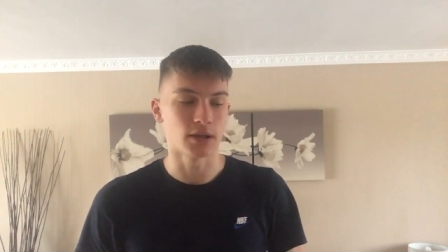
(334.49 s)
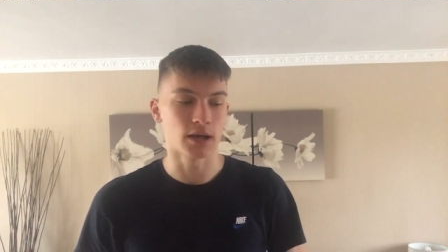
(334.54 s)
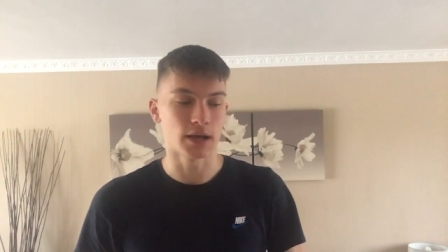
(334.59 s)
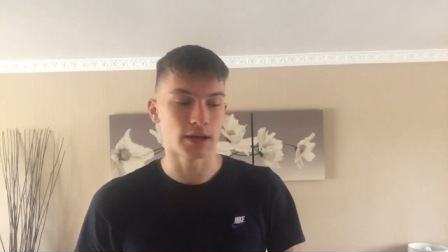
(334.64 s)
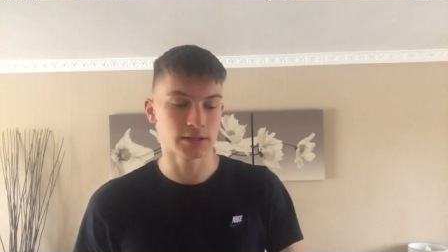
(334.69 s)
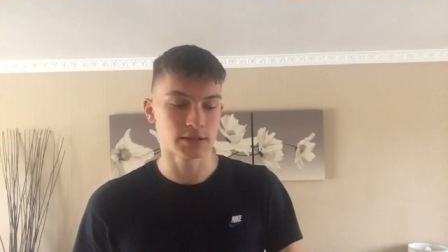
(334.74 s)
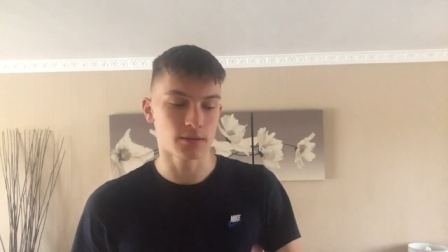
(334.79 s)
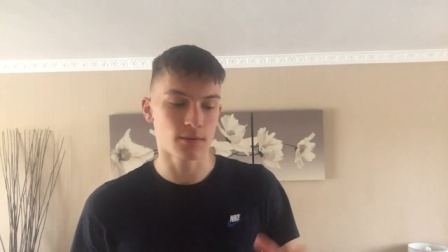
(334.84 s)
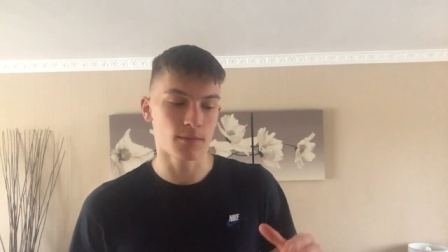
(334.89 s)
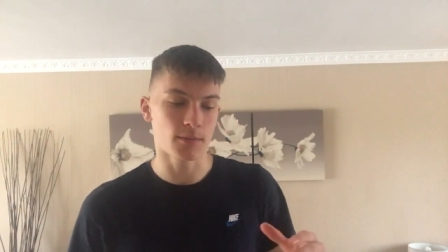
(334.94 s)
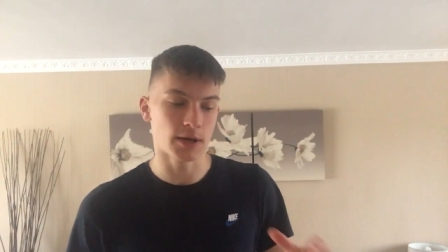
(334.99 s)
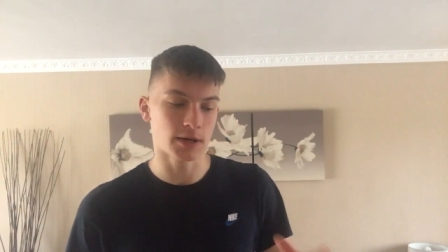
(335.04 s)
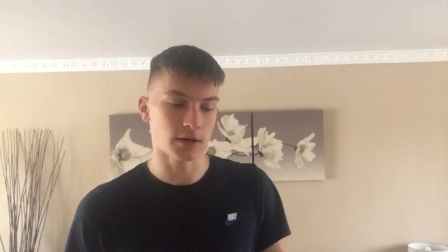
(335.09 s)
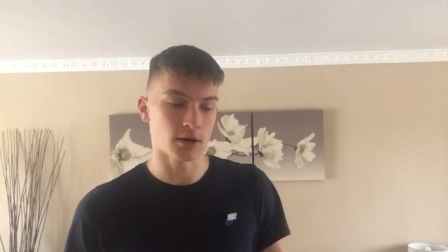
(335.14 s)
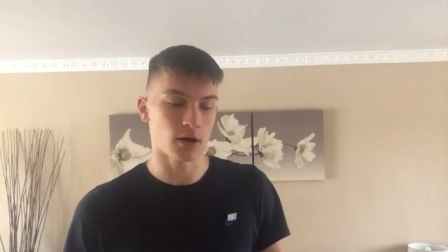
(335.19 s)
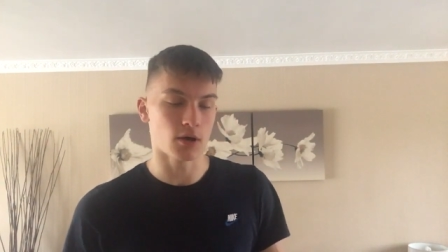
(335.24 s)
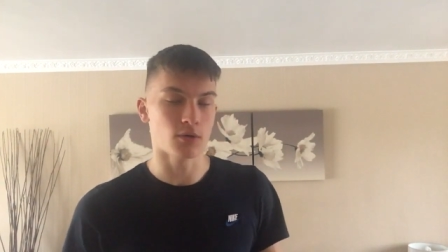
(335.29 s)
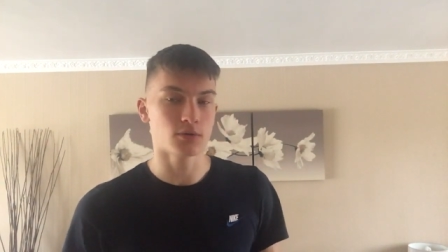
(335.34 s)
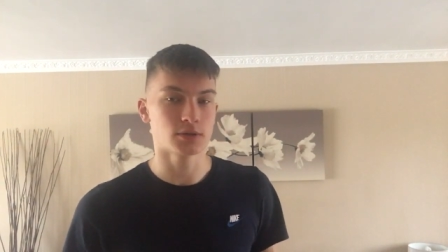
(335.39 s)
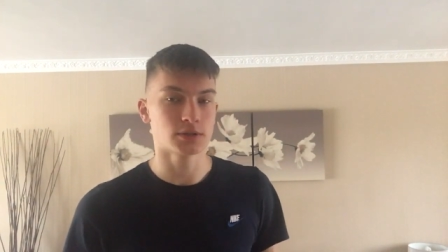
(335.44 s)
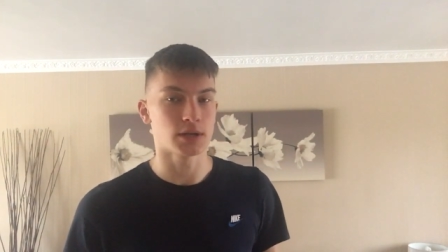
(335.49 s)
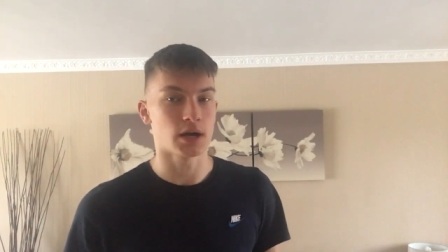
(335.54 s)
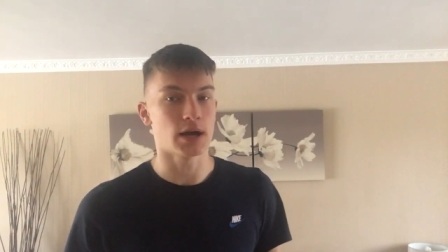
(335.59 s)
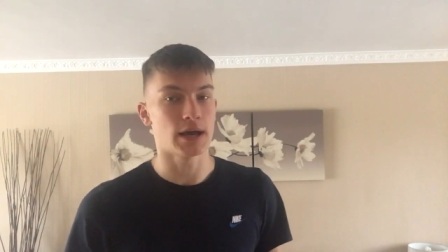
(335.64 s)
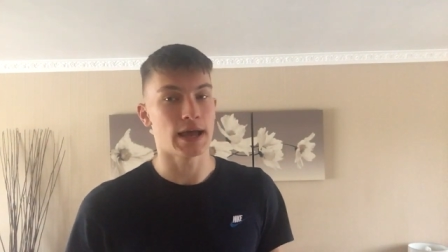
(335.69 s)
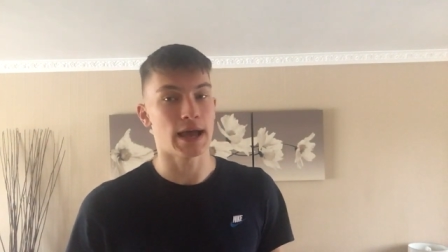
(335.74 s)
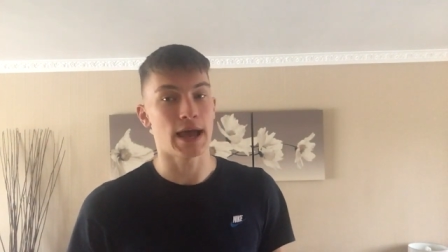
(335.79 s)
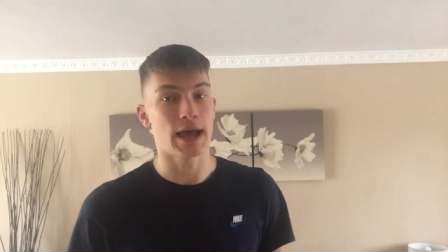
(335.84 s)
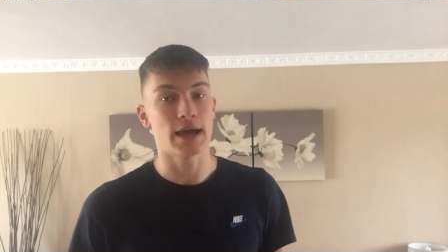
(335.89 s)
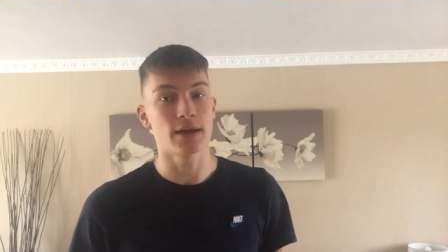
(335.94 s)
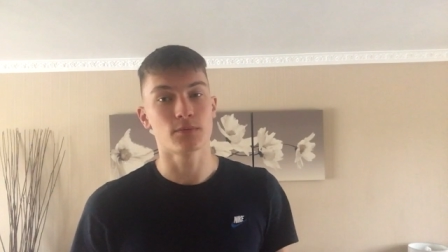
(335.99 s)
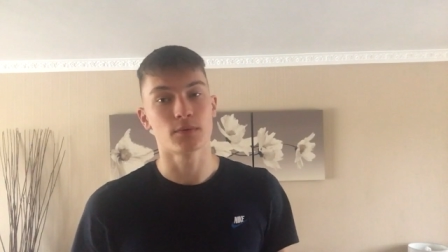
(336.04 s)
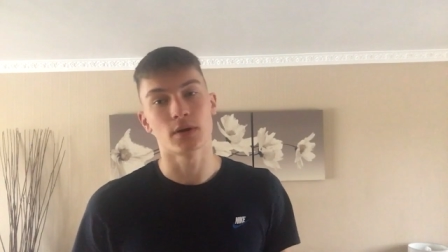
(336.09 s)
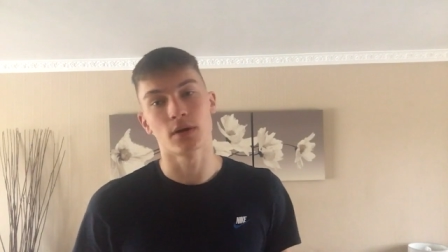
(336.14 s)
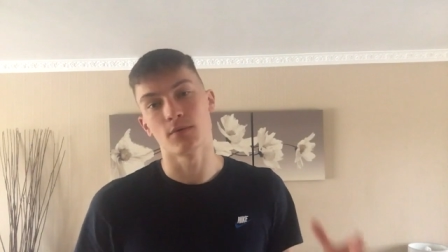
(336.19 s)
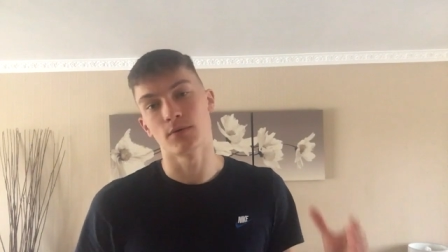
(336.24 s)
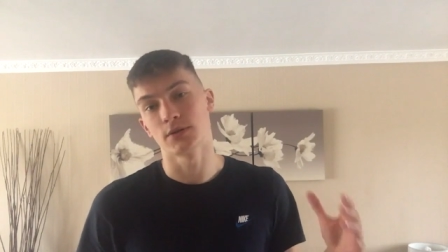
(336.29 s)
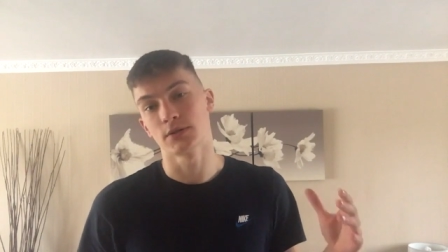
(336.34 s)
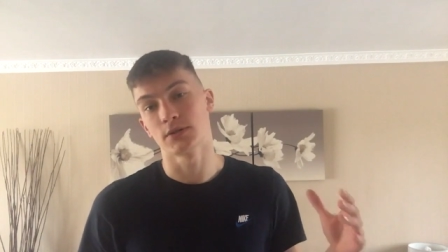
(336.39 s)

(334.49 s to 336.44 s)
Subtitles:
Like some of my goals that I had when